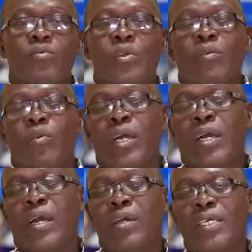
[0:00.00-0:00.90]

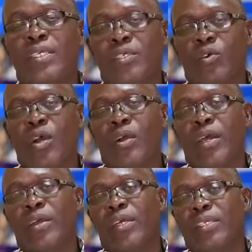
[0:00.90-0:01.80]
our age, or our
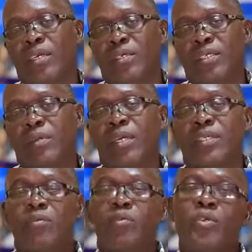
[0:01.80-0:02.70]
era is now described as
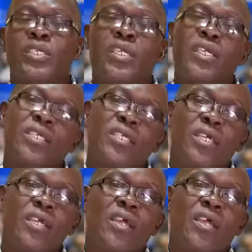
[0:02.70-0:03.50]
the information age.